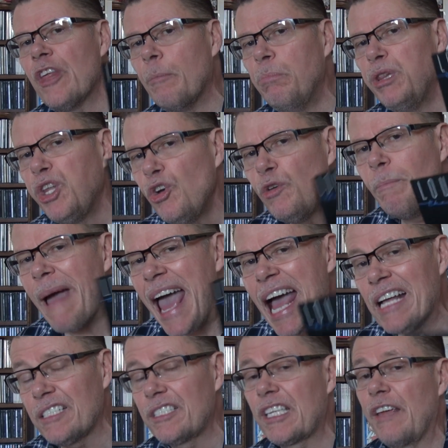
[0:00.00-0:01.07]
The Blue
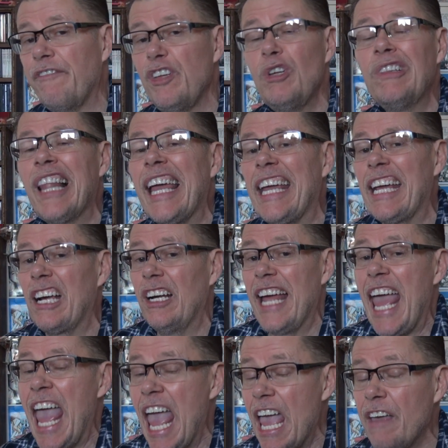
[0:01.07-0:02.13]
Mask. If you like
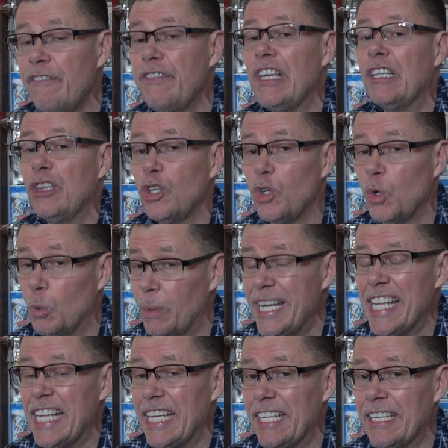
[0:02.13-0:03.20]
heavy Lou
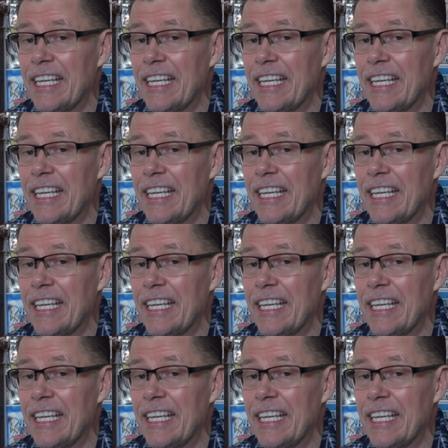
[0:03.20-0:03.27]
Reed,